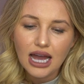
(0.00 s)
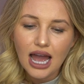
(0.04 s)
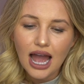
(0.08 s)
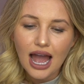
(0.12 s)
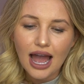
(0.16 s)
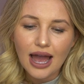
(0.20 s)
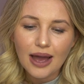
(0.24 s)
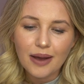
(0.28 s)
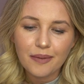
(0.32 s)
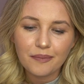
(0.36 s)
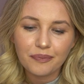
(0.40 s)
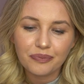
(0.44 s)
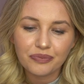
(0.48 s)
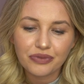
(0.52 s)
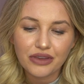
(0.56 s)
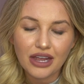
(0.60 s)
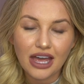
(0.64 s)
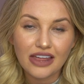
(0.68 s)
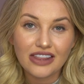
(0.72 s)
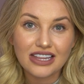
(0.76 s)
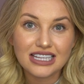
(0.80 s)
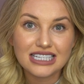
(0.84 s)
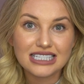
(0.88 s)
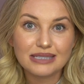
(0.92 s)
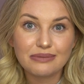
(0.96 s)
And
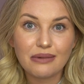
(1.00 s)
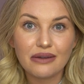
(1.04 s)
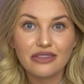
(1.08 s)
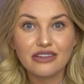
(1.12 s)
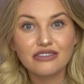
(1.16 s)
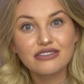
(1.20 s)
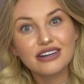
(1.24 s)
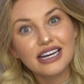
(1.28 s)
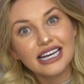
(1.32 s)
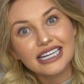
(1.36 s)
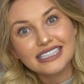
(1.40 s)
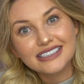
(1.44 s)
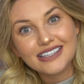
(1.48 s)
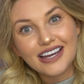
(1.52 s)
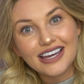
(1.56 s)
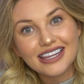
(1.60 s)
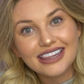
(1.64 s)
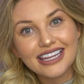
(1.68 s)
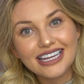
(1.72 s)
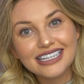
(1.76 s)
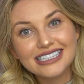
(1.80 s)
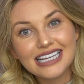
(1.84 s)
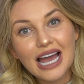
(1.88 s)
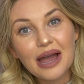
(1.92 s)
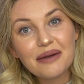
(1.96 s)
there's some other really exciting
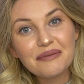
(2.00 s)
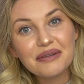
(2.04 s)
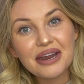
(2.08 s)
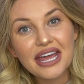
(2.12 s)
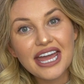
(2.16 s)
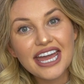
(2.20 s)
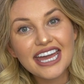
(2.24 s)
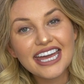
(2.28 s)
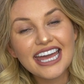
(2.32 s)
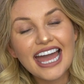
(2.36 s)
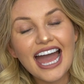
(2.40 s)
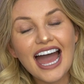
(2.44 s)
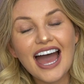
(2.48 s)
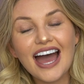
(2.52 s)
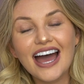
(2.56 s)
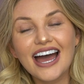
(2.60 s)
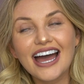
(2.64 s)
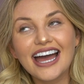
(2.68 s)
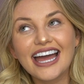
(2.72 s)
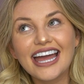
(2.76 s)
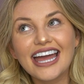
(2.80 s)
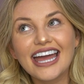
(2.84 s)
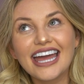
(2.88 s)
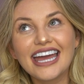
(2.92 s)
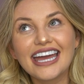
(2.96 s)
things happening
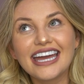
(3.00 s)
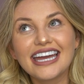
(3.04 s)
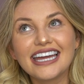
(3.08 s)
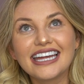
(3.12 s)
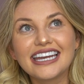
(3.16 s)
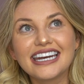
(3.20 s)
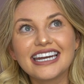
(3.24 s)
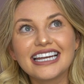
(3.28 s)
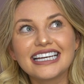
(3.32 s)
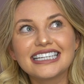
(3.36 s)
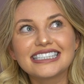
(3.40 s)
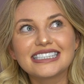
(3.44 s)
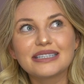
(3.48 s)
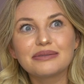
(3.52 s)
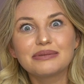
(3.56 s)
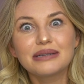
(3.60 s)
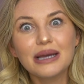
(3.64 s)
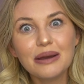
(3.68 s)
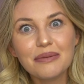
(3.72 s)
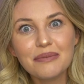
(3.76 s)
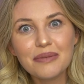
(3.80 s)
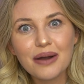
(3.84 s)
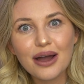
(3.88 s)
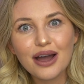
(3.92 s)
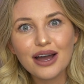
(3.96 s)
in
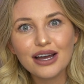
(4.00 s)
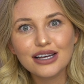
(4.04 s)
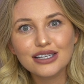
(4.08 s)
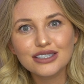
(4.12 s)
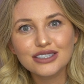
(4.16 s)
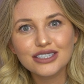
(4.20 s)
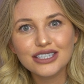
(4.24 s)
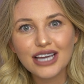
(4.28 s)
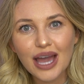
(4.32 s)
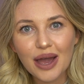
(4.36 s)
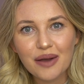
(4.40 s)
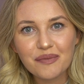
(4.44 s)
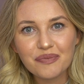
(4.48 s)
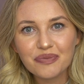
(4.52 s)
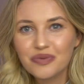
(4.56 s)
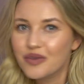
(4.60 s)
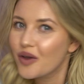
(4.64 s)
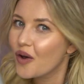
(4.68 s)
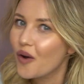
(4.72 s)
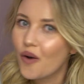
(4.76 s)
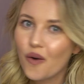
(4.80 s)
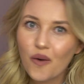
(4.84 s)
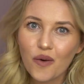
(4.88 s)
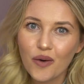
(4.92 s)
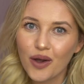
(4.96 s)
September. So yeah,
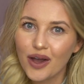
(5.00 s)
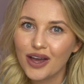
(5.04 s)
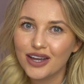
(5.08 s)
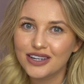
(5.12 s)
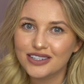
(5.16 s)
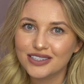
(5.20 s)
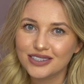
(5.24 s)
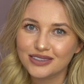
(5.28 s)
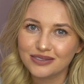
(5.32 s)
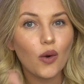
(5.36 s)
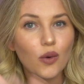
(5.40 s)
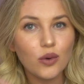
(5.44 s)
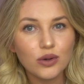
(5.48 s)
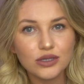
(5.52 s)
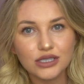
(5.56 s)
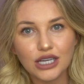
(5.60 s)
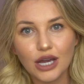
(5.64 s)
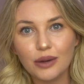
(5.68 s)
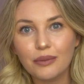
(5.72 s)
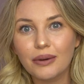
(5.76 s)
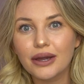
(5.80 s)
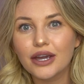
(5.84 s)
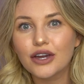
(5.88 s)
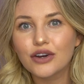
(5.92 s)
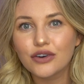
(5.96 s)
all good.
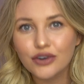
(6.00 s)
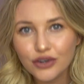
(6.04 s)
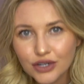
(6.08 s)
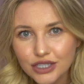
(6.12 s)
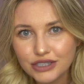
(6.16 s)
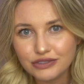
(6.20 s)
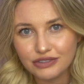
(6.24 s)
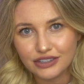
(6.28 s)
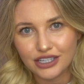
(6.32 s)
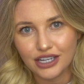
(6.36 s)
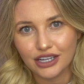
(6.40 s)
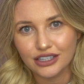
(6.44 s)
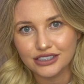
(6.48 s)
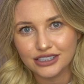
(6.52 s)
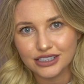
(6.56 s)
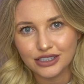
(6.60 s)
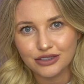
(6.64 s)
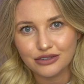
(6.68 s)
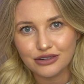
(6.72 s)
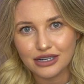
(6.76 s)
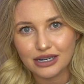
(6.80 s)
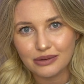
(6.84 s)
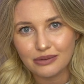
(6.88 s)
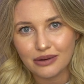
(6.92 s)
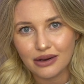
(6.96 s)
Also, my cruise videos did
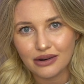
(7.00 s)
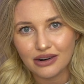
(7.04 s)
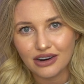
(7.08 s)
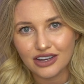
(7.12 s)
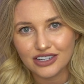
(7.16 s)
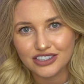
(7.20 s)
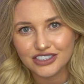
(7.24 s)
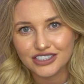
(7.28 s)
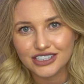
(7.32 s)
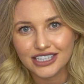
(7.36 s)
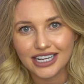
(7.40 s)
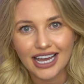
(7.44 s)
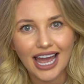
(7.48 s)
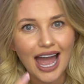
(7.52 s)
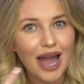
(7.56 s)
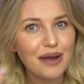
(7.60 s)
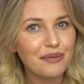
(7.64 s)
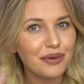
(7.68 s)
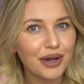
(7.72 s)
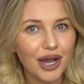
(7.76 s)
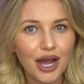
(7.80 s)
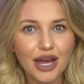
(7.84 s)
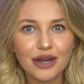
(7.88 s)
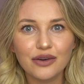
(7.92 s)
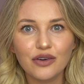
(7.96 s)
really well last year, and
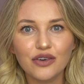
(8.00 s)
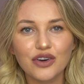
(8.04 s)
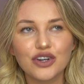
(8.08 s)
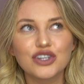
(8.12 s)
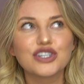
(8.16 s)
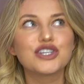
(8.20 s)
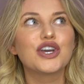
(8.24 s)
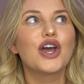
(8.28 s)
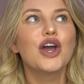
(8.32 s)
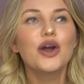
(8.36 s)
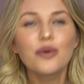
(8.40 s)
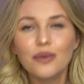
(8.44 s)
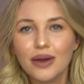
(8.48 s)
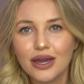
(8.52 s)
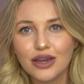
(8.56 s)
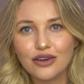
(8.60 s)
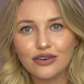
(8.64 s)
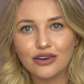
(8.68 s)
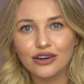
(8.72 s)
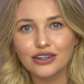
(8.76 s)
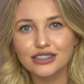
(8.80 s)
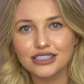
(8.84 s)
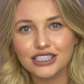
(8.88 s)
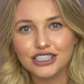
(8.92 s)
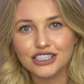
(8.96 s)
we're going on a 2-week
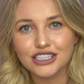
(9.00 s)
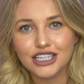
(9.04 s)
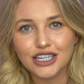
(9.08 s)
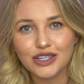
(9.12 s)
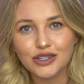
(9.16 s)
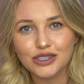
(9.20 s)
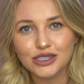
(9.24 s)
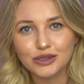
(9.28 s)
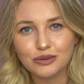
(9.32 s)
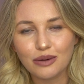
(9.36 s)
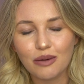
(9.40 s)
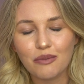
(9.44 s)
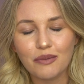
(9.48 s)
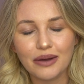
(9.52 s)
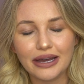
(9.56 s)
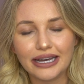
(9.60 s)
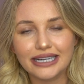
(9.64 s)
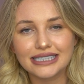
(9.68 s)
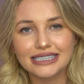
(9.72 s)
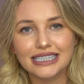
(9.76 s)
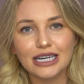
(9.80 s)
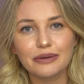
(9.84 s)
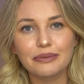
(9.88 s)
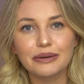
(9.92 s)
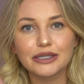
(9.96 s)
cruise this year, not a 1 week,
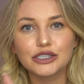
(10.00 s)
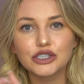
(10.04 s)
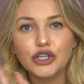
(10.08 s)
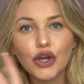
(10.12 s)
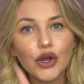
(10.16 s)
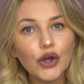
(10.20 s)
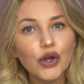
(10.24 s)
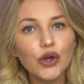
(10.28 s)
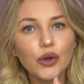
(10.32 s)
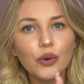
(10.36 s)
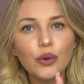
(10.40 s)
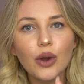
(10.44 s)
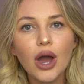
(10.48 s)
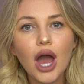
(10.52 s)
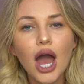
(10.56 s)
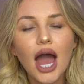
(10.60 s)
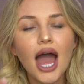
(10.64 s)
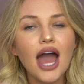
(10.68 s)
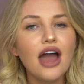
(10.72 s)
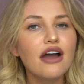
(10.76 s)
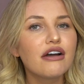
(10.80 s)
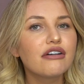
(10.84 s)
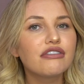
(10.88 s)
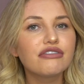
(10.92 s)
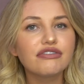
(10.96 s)
because there'll be 2
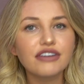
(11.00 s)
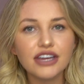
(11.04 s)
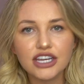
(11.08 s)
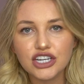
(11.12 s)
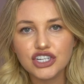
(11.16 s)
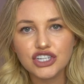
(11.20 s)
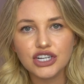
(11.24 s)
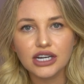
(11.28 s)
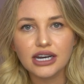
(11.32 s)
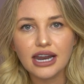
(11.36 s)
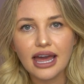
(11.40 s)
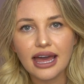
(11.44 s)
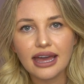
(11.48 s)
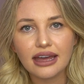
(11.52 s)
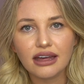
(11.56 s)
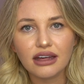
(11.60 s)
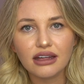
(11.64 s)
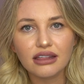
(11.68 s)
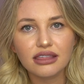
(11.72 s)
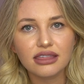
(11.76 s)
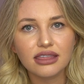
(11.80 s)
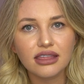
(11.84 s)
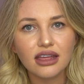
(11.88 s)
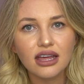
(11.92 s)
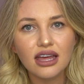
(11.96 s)

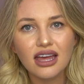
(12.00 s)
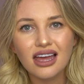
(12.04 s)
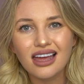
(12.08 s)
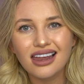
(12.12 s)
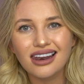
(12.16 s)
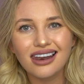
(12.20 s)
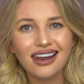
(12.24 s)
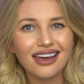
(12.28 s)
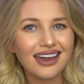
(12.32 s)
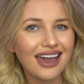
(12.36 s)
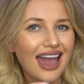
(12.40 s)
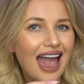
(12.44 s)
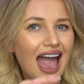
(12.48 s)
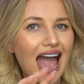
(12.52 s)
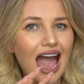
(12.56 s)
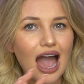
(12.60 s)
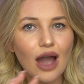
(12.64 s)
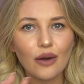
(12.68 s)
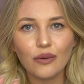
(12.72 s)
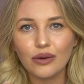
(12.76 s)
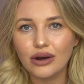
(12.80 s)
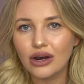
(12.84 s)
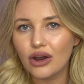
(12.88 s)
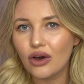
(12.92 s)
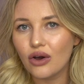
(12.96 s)
feature-length, like
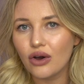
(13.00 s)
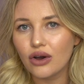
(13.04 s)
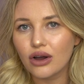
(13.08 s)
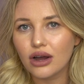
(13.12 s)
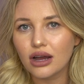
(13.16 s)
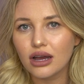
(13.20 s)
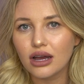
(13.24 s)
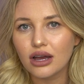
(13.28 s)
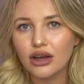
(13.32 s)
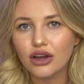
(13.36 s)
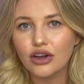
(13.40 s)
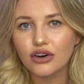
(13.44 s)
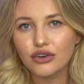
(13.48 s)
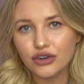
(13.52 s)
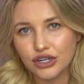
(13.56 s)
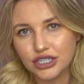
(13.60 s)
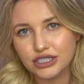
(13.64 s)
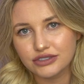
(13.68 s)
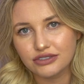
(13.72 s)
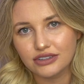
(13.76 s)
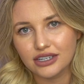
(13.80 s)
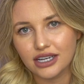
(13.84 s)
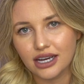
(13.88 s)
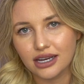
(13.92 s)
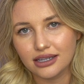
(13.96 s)
hour-long cruise
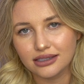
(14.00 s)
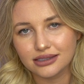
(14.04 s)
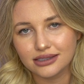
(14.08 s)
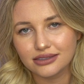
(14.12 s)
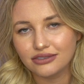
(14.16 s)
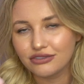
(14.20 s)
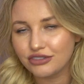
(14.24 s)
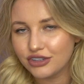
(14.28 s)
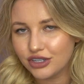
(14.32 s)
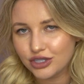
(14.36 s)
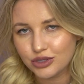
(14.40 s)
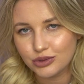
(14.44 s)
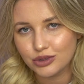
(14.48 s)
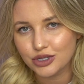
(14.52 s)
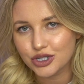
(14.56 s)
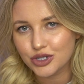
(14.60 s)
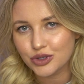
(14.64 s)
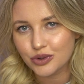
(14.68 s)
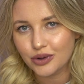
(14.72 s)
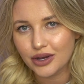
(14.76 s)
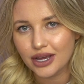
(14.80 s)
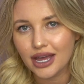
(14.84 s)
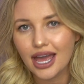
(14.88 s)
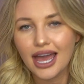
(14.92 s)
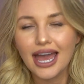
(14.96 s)
videos for you to
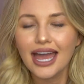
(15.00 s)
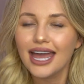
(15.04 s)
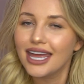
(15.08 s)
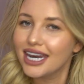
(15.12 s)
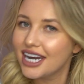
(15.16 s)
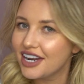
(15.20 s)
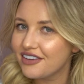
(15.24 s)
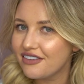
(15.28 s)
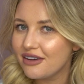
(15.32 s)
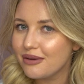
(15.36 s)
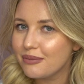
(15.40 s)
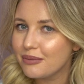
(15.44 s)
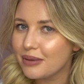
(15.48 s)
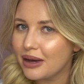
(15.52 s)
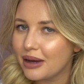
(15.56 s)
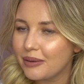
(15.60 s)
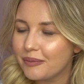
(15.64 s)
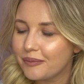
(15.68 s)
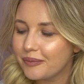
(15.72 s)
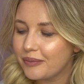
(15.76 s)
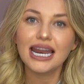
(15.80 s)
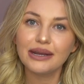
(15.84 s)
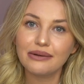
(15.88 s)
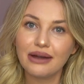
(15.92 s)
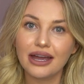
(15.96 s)
enjoy in November.
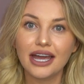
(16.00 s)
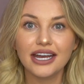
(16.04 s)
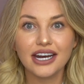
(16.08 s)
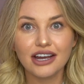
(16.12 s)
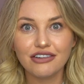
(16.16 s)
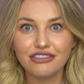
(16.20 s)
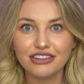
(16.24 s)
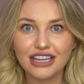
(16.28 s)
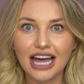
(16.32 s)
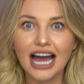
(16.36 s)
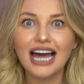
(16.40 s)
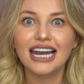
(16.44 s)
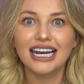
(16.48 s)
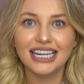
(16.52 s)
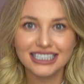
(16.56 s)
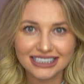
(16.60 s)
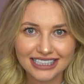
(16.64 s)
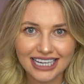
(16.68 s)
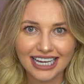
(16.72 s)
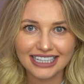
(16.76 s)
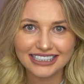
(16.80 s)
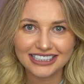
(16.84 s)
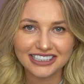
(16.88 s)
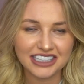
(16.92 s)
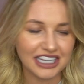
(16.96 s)
Anyway, enough of that, let's
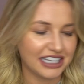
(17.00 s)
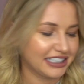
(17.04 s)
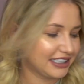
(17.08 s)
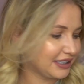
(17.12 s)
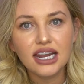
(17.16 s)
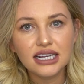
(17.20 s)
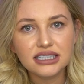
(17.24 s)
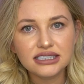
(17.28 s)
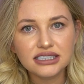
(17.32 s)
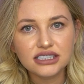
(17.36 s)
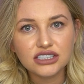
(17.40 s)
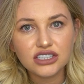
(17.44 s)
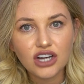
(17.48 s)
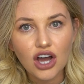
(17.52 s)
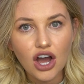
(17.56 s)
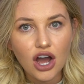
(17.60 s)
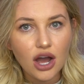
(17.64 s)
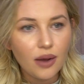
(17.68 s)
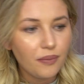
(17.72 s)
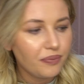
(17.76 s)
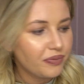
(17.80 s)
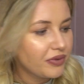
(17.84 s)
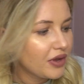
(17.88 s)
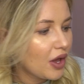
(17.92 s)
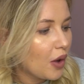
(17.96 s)
get into this. Let's
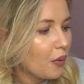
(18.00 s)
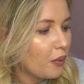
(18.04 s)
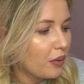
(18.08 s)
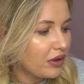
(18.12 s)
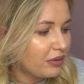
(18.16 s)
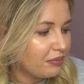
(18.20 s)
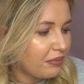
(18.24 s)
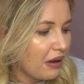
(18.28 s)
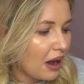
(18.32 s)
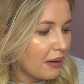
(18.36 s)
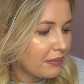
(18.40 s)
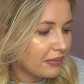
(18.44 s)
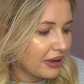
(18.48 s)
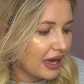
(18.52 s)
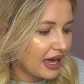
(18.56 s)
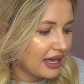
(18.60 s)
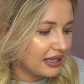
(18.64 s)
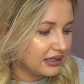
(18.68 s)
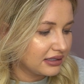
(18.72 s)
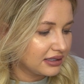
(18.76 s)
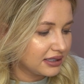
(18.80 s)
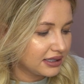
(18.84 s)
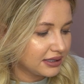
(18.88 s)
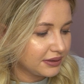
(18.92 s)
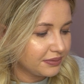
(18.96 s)
start with
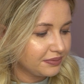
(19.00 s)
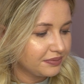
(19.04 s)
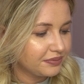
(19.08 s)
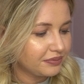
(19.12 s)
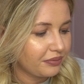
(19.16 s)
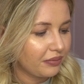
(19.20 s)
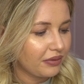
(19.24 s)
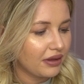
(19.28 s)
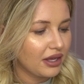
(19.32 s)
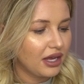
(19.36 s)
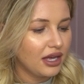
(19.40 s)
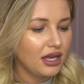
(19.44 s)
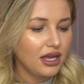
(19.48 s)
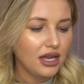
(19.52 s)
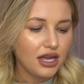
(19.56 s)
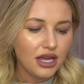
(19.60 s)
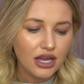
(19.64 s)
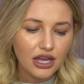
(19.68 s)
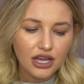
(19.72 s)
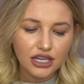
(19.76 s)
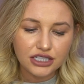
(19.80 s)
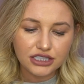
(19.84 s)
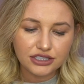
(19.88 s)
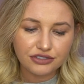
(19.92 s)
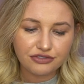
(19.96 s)
pumpkins.
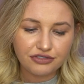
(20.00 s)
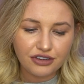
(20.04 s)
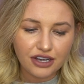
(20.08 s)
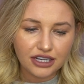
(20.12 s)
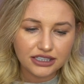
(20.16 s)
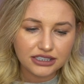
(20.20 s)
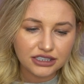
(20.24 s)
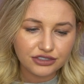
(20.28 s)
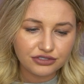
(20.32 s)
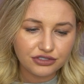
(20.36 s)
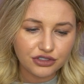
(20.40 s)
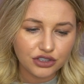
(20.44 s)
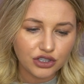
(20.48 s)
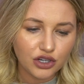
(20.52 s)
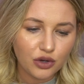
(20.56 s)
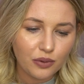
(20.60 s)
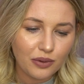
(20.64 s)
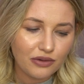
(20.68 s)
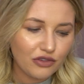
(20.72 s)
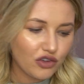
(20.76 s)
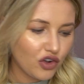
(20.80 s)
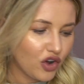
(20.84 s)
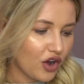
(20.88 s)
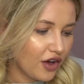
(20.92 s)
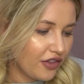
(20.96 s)
So first of all,
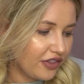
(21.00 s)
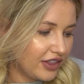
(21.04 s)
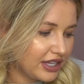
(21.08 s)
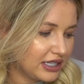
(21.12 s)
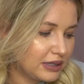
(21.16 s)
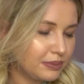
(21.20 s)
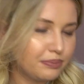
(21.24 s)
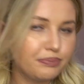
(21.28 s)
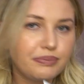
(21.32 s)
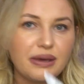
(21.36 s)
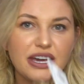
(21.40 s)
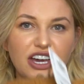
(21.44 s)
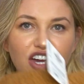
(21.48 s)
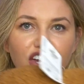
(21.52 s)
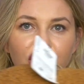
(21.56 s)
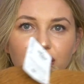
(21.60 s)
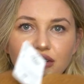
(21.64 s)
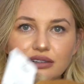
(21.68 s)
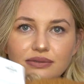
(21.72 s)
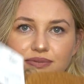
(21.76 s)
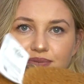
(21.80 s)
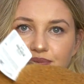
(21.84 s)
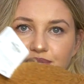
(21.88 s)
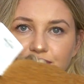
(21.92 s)
we've got this big one.